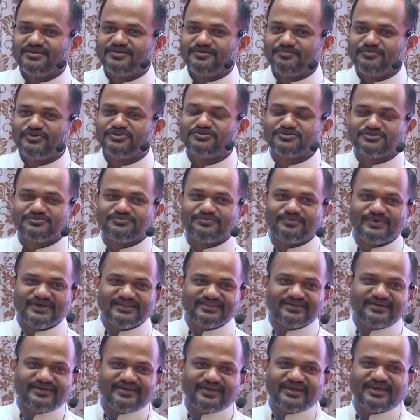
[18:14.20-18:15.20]
Because by
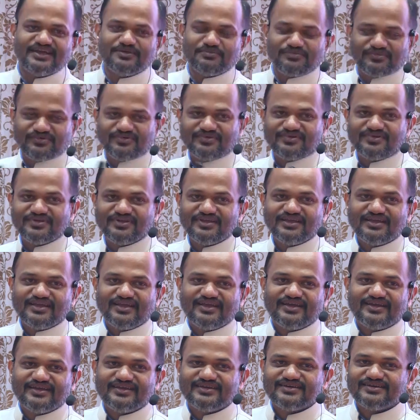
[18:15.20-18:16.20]
the time
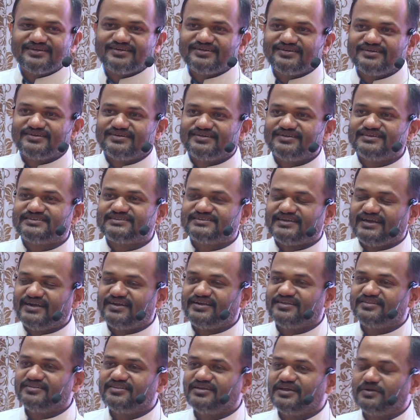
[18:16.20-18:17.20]
he sat
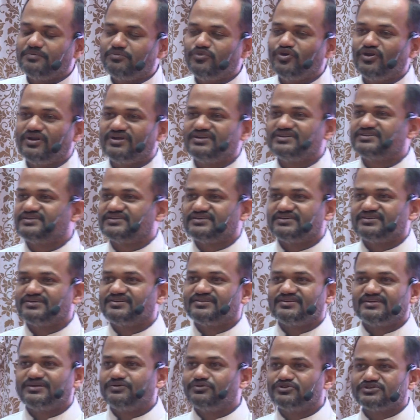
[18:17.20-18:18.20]
in the ambulance,
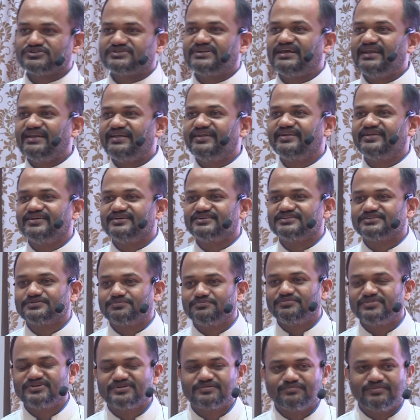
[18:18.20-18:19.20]
he was delirious.
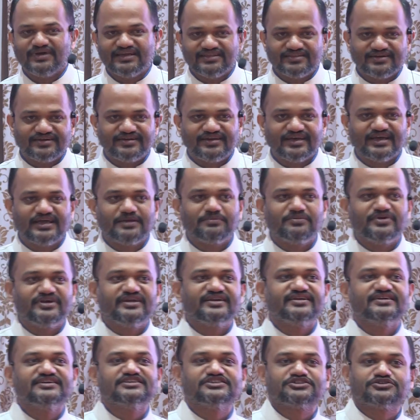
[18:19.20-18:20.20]
But by the time he
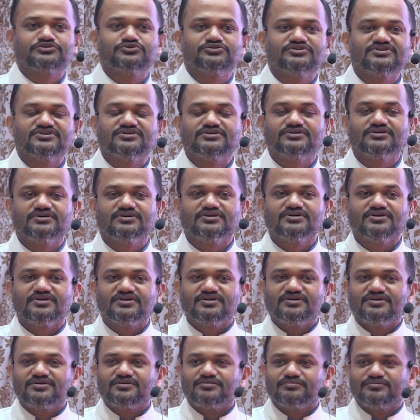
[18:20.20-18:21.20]
reached to the
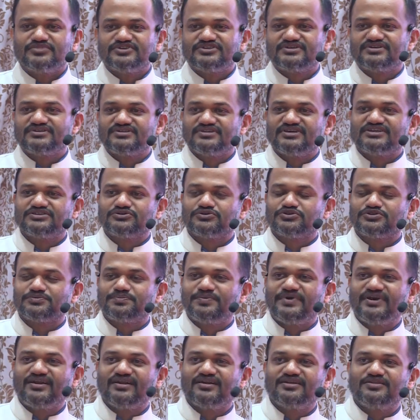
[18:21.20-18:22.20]
Bajrangdasbapa
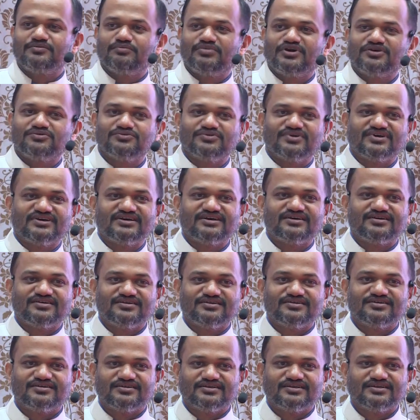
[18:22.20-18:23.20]
hospital in Bhavnagar,
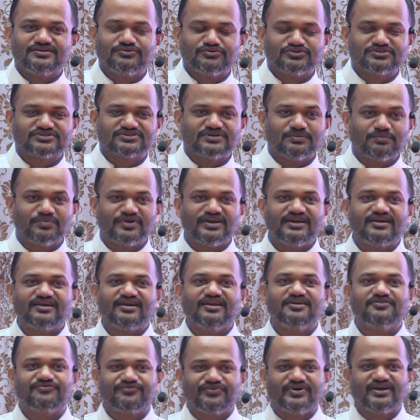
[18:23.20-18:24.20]
he was
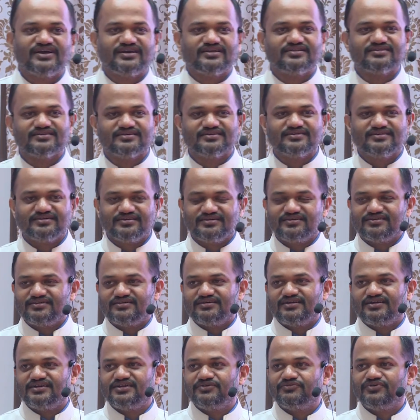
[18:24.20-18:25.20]
completely fine.
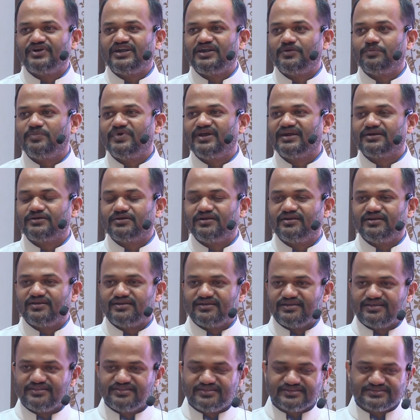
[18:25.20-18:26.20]
And he went back
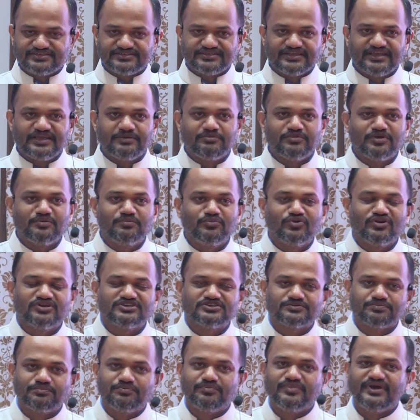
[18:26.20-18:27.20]
in the same
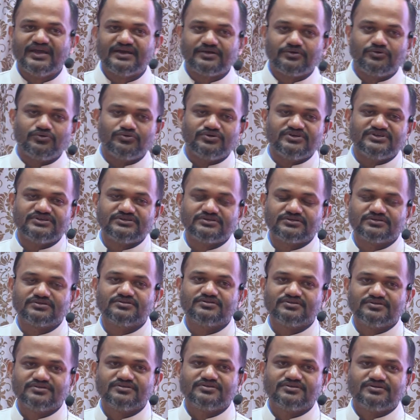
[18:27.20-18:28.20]
ambulance back to his
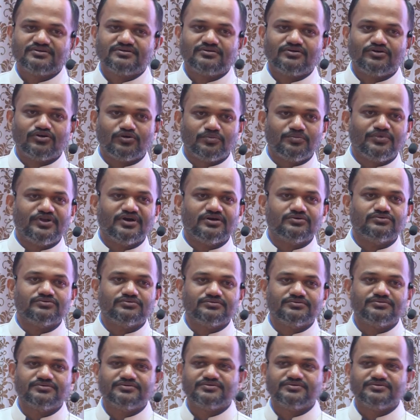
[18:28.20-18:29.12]
hometown.